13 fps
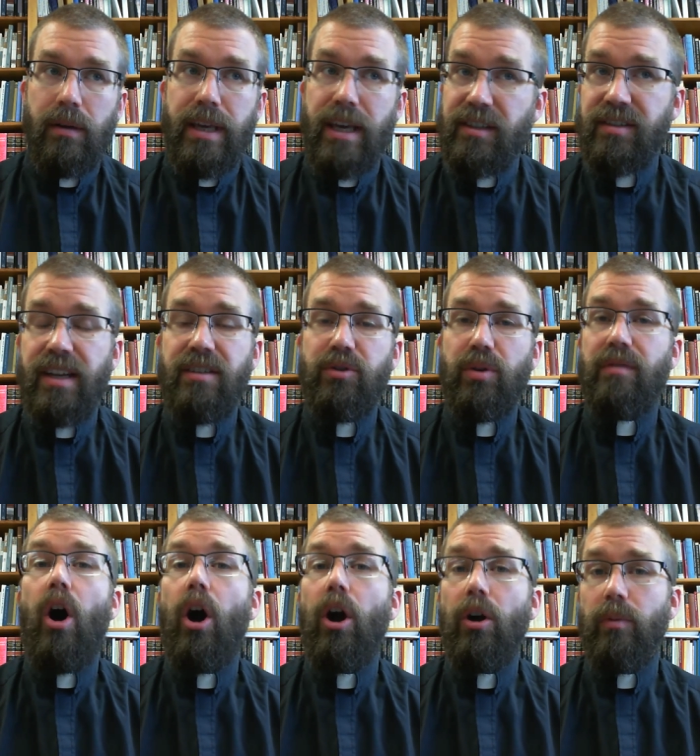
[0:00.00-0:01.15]
isn't any sort of
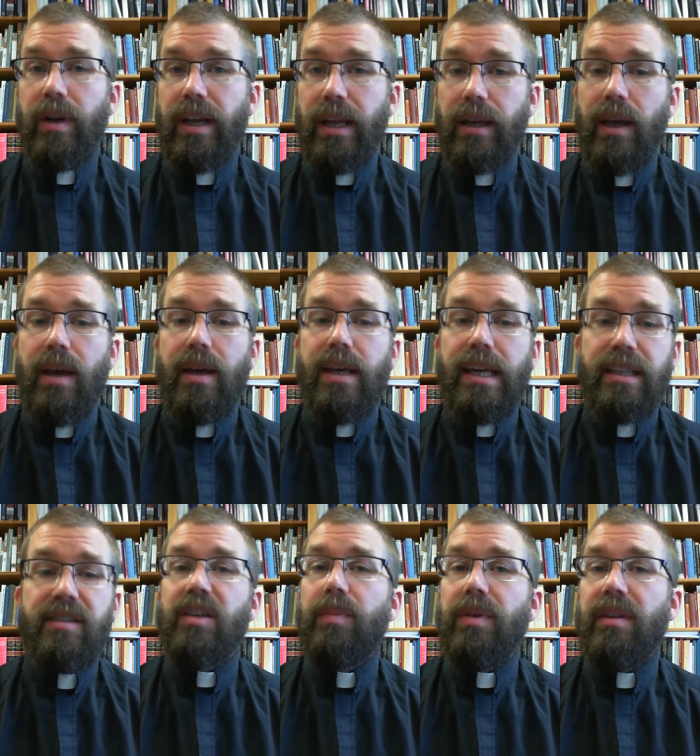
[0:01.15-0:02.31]
heart reading, it's
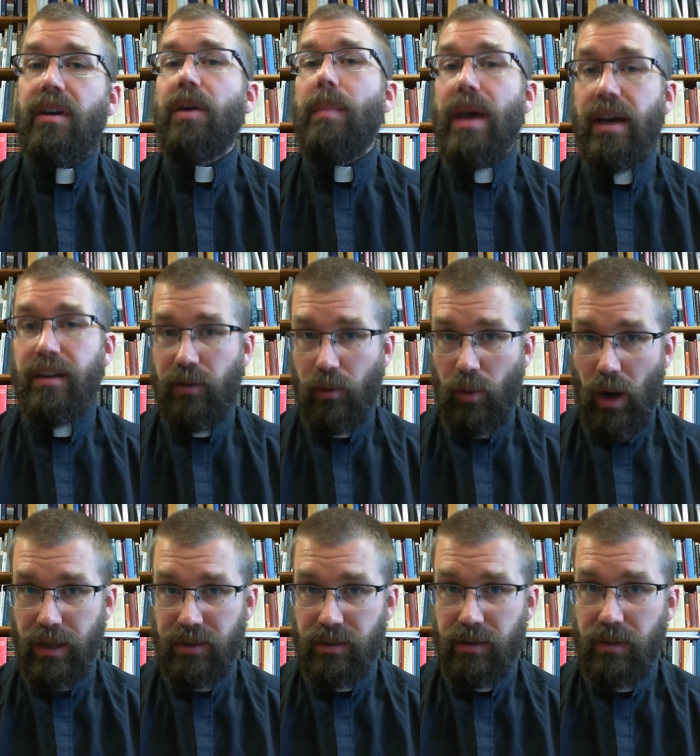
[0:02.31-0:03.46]
simply the command of
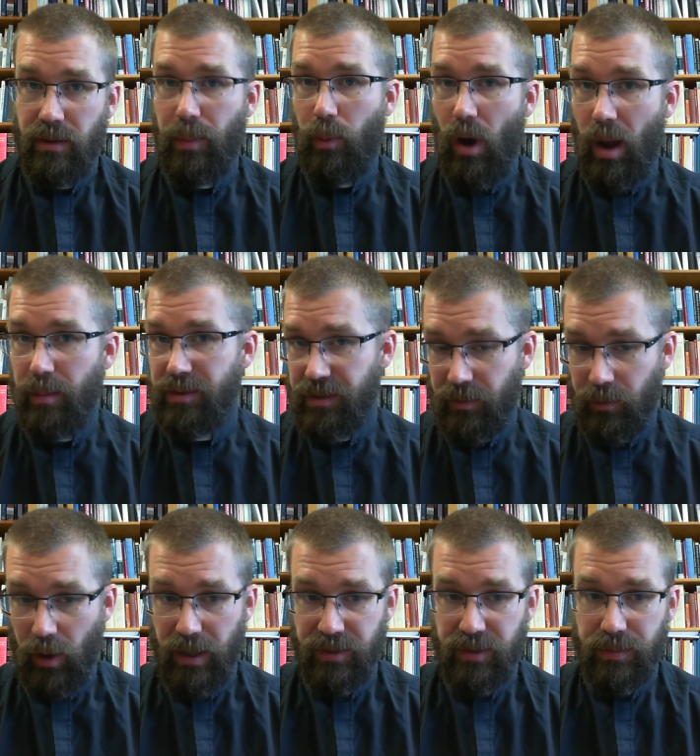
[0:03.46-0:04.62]
Christ, the promise of
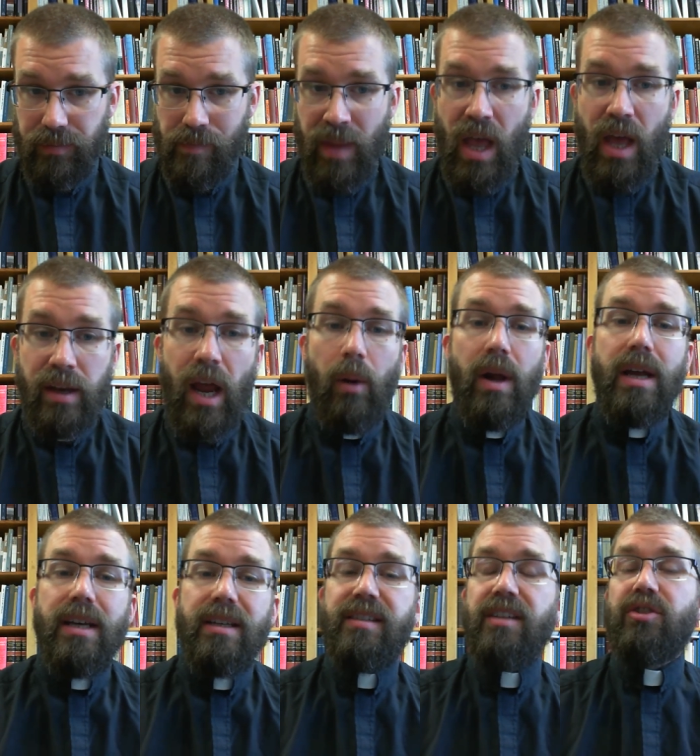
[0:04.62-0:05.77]
Christ. Now,
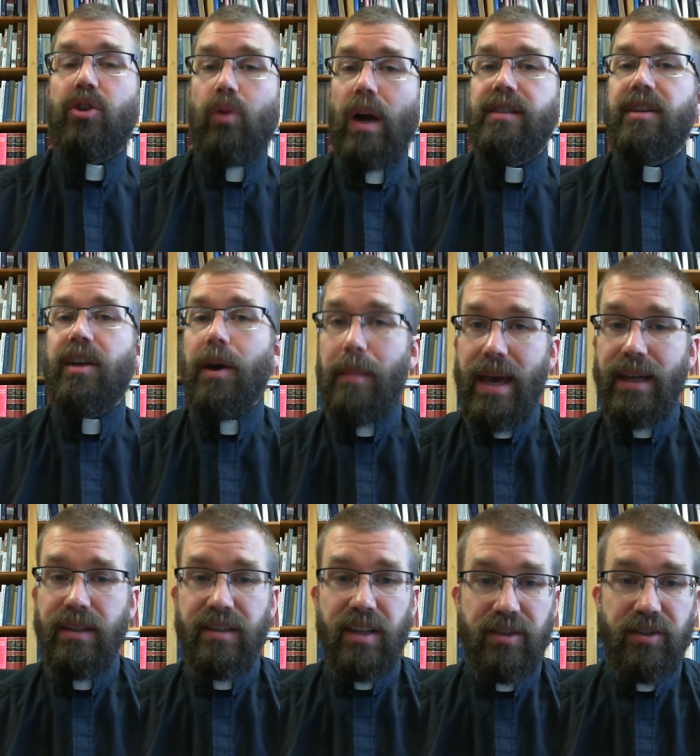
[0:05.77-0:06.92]
since Christ
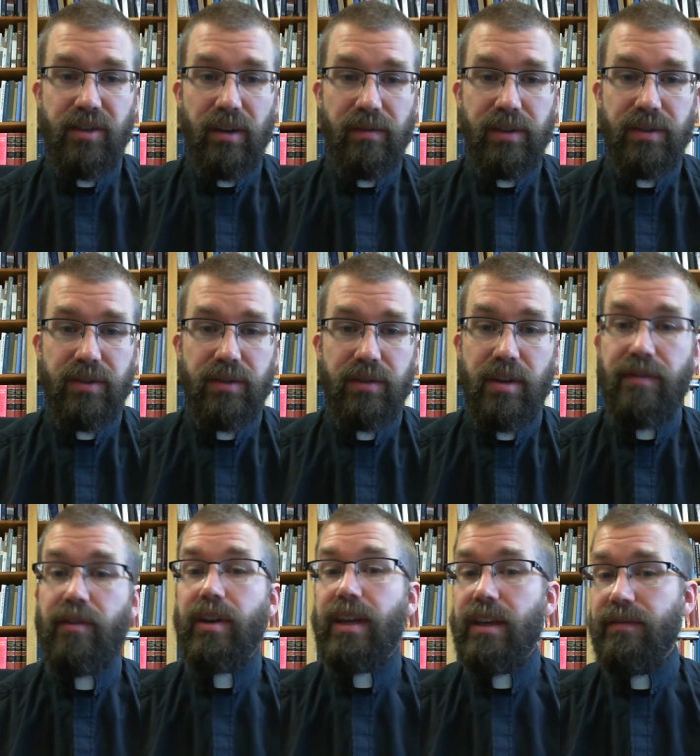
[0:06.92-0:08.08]
commands his servants to
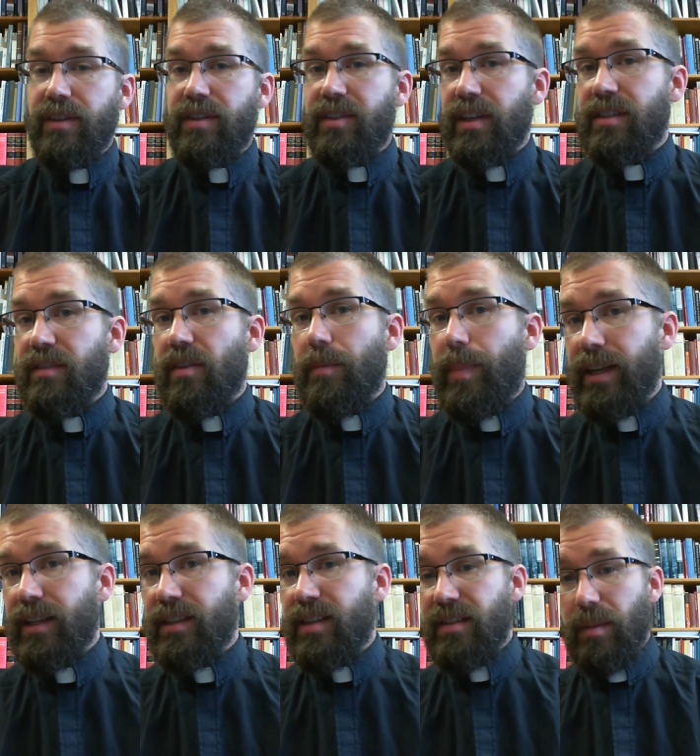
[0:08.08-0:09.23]
forgive the sins of the
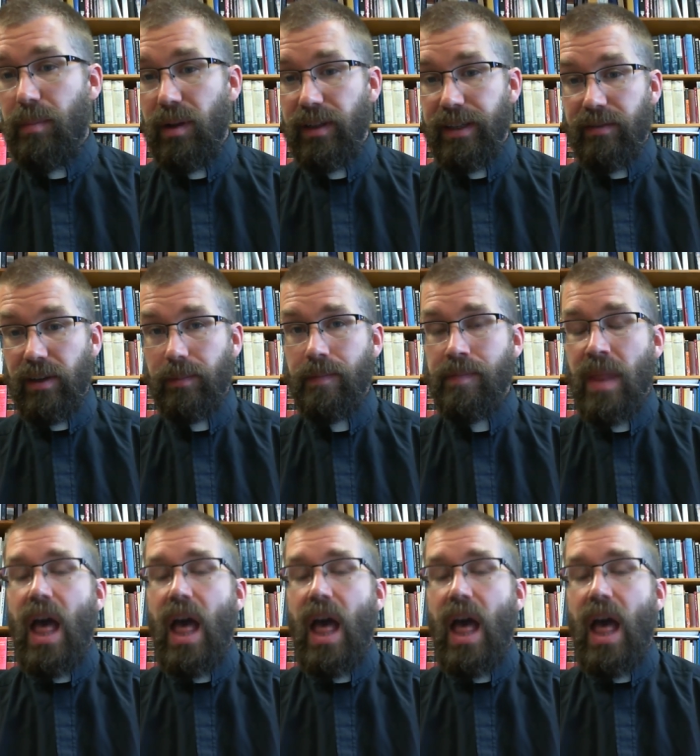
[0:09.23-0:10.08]
penitent and believing,